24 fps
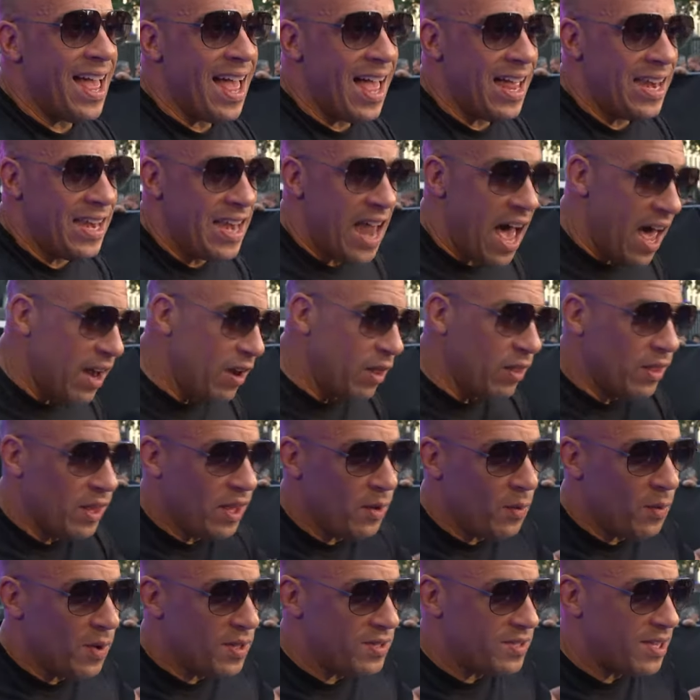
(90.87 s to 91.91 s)
not only
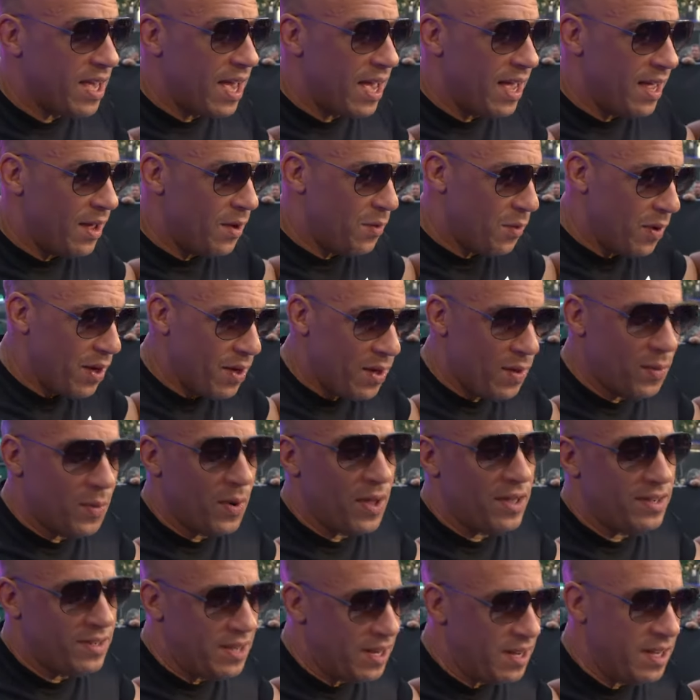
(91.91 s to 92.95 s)
was I, what,
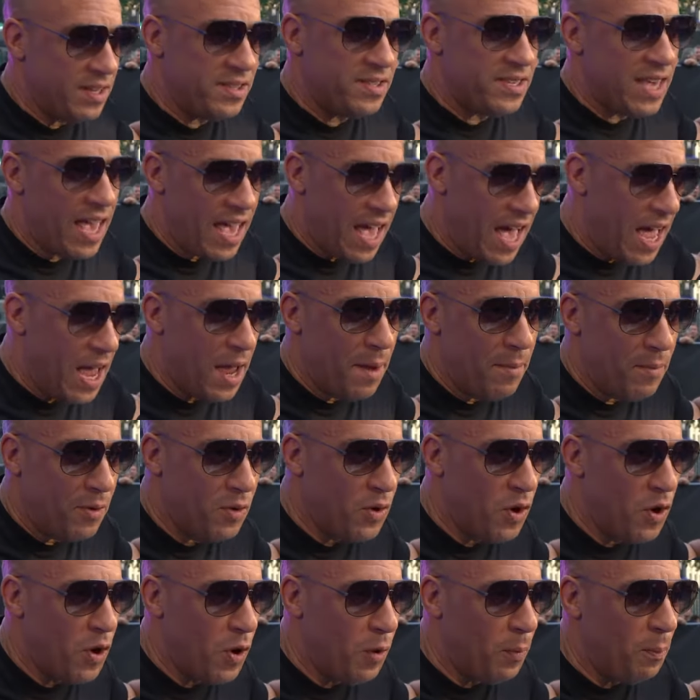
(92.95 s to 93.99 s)
what, did it say I am
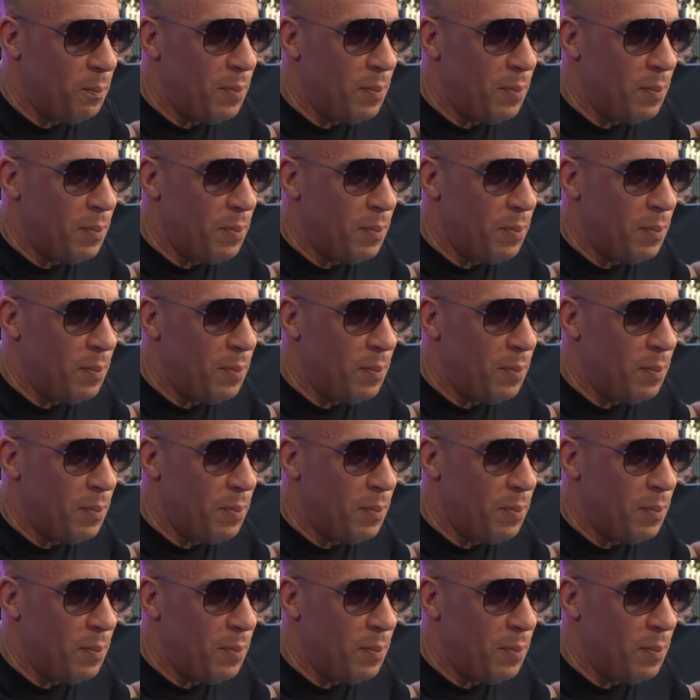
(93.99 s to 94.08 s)
Groot,